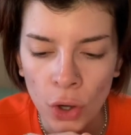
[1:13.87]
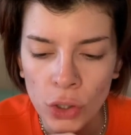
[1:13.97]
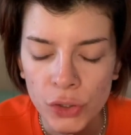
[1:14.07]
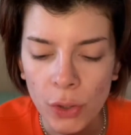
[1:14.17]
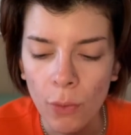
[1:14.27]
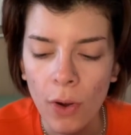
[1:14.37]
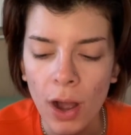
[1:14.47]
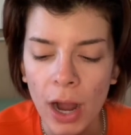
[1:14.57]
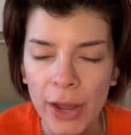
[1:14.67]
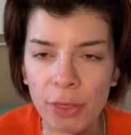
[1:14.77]
So
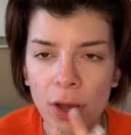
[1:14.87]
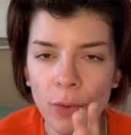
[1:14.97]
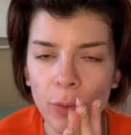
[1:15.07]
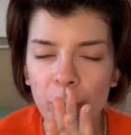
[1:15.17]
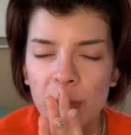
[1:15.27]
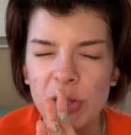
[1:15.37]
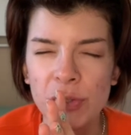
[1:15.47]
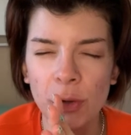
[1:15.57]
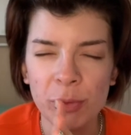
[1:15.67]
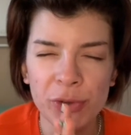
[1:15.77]
I thought it would be
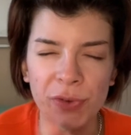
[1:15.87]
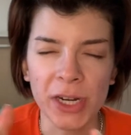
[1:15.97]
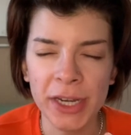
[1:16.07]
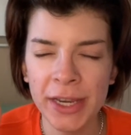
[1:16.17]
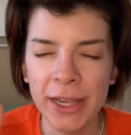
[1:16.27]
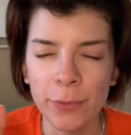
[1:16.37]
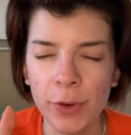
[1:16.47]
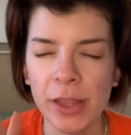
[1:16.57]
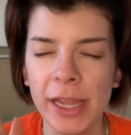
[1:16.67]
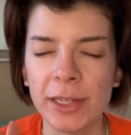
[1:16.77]
so much fun if
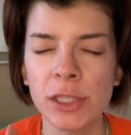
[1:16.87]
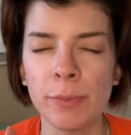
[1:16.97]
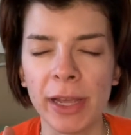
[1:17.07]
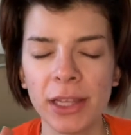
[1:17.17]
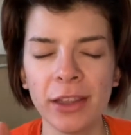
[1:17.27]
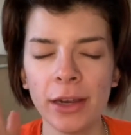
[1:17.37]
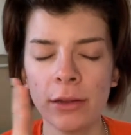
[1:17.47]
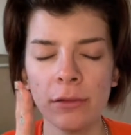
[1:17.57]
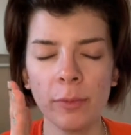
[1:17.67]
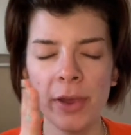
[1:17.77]
we like speculate a
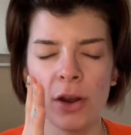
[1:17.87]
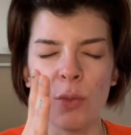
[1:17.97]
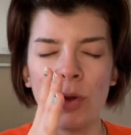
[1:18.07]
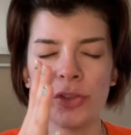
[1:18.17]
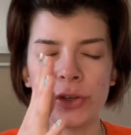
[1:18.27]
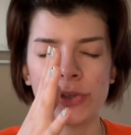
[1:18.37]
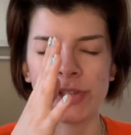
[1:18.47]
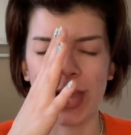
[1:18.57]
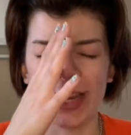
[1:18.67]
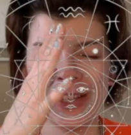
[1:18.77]
little bit on what their
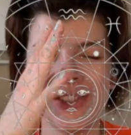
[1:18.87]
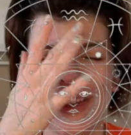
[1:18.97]
signs